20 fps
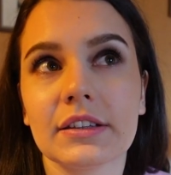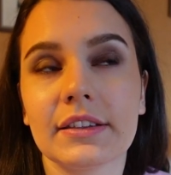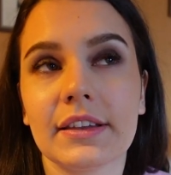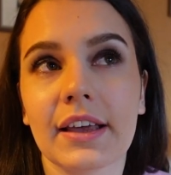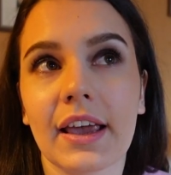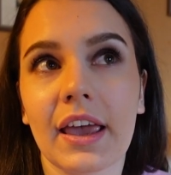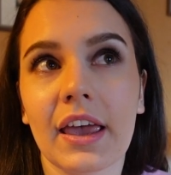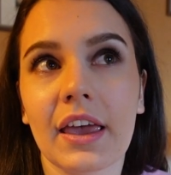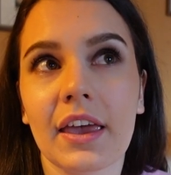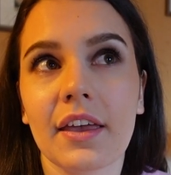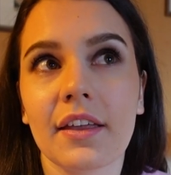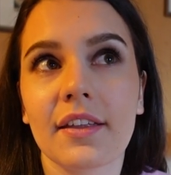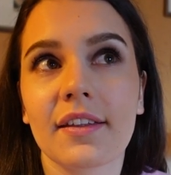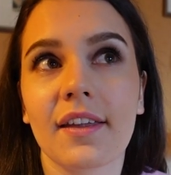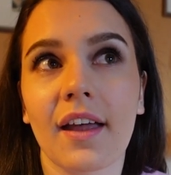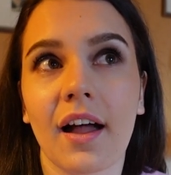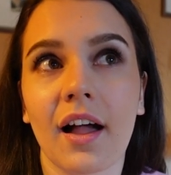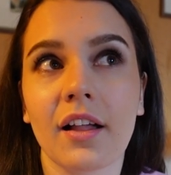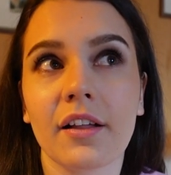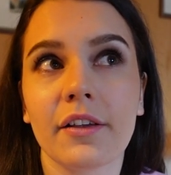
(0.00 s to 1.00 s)
they
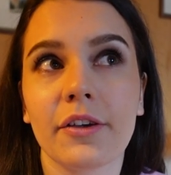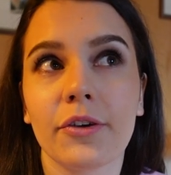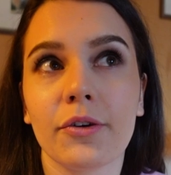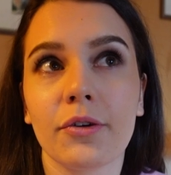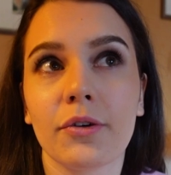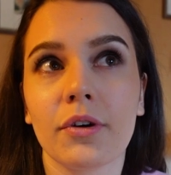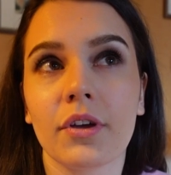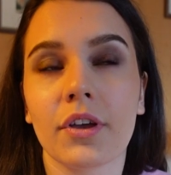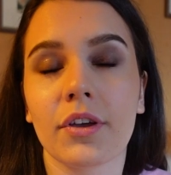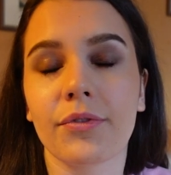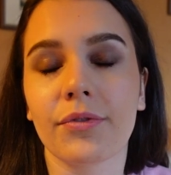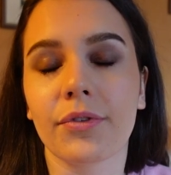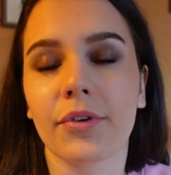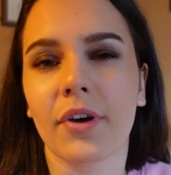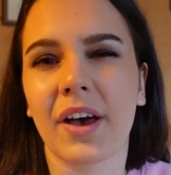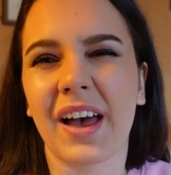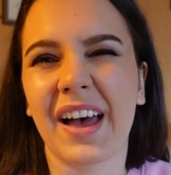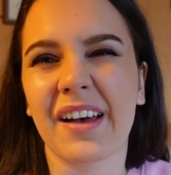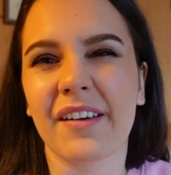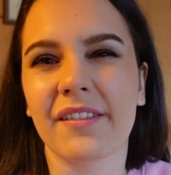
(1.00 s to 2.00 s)
tell you if you
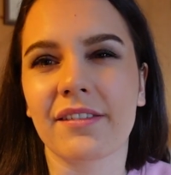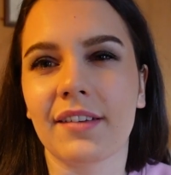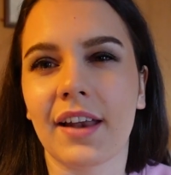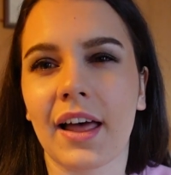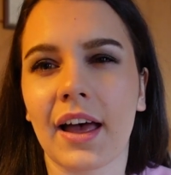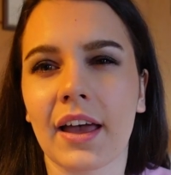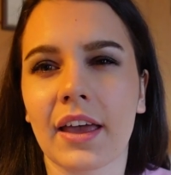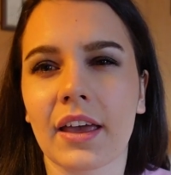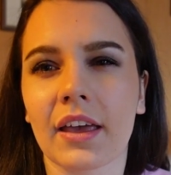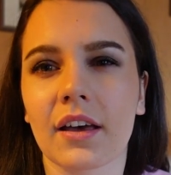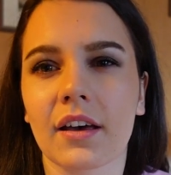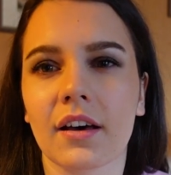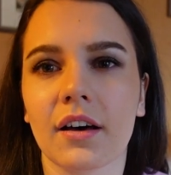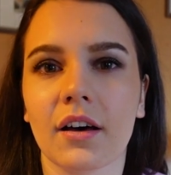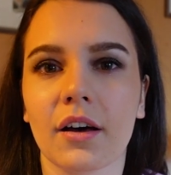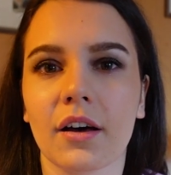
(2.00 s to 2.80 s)
have like